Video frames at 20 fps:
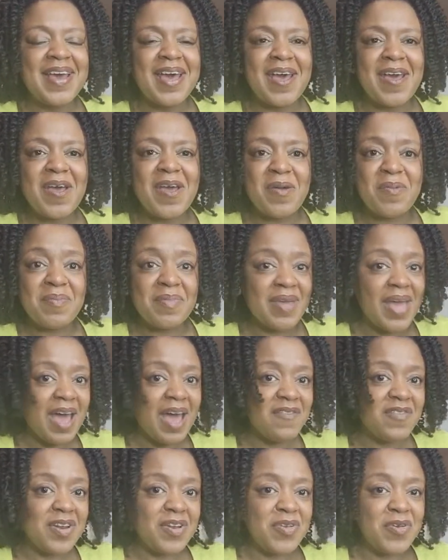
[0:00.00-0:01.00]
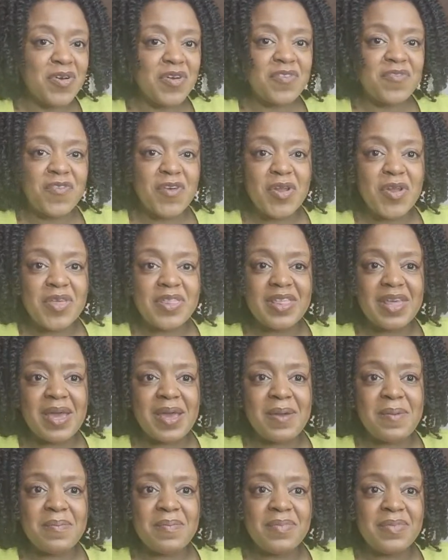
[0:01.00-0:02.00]
um, have a look, follow
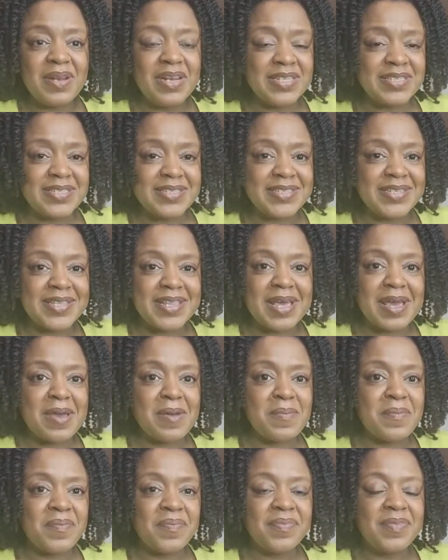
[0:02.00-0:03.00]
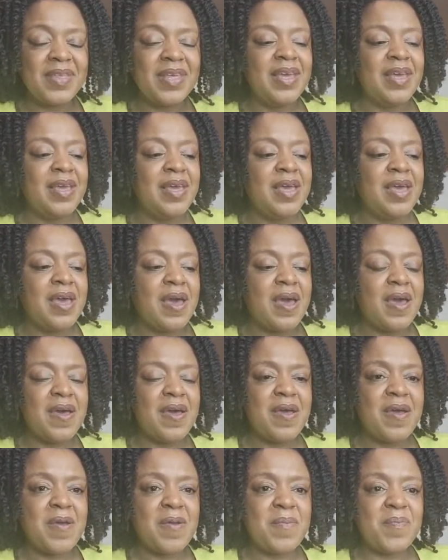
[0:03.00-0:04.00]
them, listen to them.
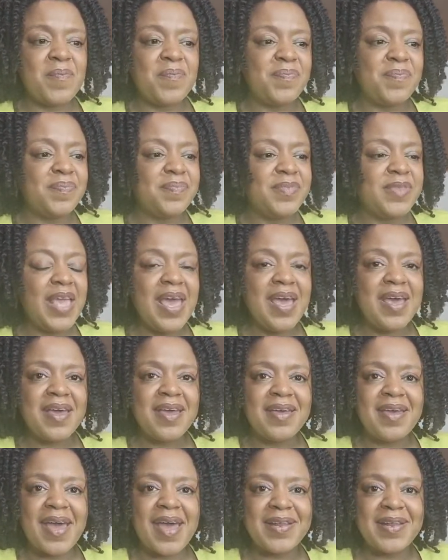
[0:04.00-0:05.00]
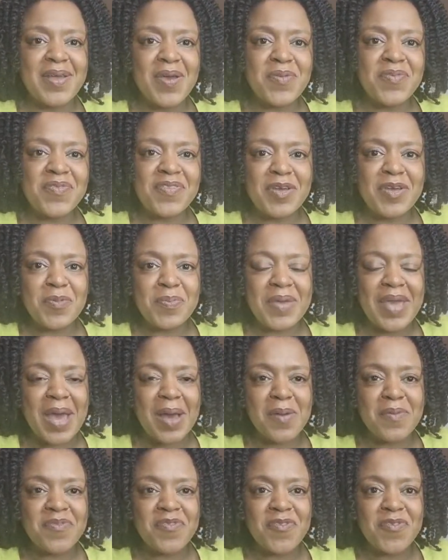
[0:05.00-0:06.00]
Um, yeah, and hopefully it'll be
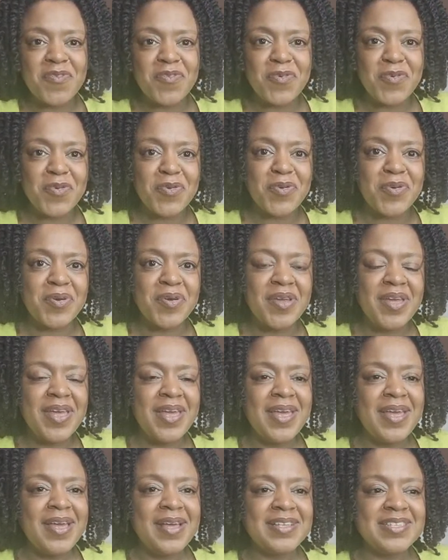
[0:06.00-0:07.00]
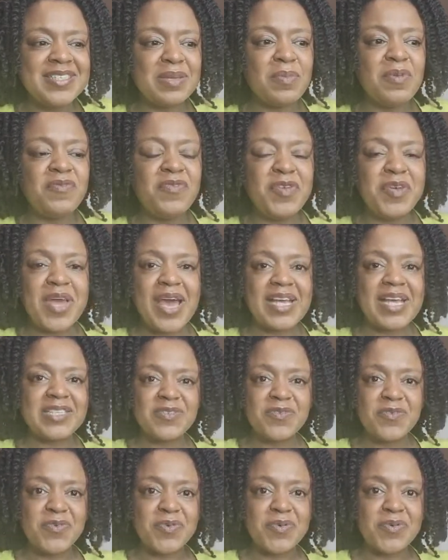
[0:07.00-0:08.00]
helpful for some of you guys
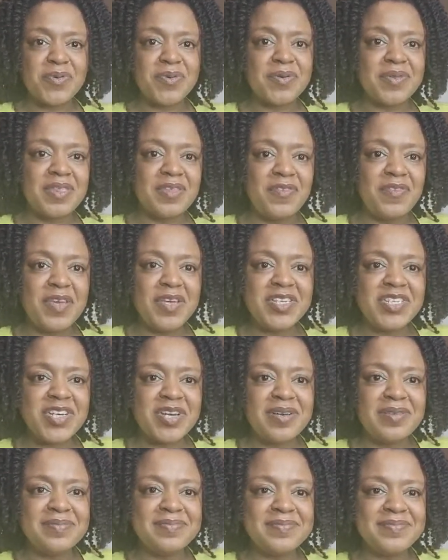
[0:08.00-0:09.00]
for the future.